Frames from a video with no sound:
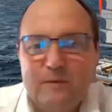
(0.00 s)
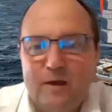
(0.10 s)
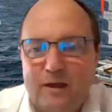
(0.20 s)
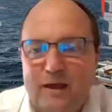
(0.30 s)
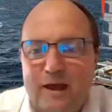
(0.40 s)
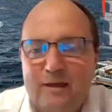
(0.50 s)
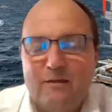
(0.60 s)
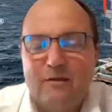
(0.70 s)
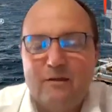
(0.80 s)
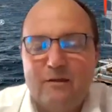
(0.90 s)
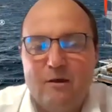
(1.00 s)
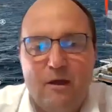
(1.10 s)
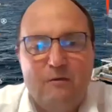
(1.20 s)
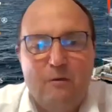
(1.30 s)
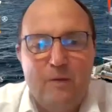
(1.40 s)
Okay, so
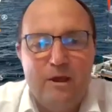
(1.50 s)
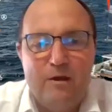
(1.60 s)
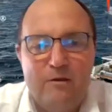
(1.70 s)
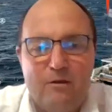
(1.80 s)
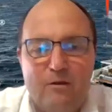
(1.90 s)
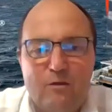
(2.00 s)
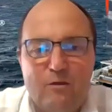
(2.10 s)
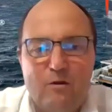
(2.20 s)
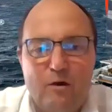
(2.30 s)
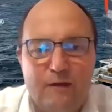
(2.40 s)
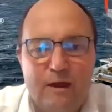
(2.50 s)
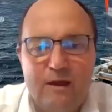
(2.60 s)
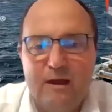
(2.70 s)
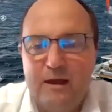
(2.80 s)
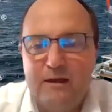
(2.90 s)
everyone, we're going to sign off
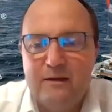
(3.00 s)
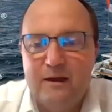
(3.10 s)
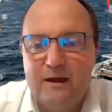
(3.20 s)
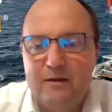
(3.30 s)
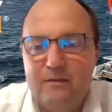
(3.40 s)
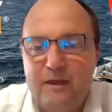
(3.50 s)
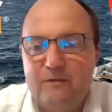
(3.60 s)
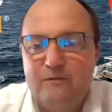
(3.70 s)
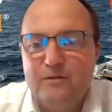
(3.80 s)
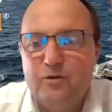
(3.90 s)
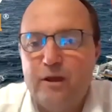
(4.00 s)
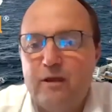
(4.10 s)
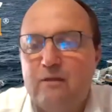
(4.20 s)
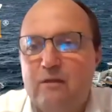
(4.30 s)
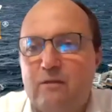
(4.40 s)
there, and thanks for
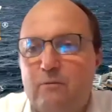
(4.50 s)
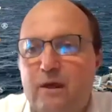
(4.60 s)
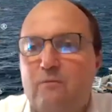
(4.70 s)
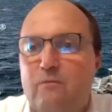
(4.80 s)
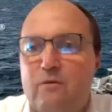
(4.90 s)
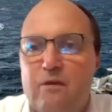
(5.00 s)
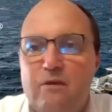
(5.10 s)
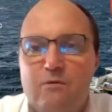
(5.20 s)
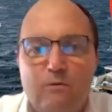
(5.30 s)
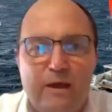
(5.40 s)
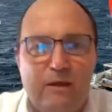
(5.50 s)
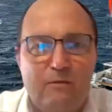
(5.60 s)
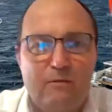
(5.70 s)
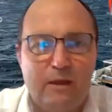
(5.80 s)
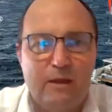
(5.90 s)
joining us this week, and we'll see you all
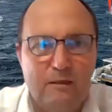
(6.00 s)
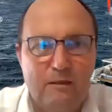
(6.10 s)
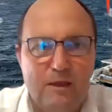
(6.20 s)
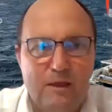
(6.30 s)
next week. Thank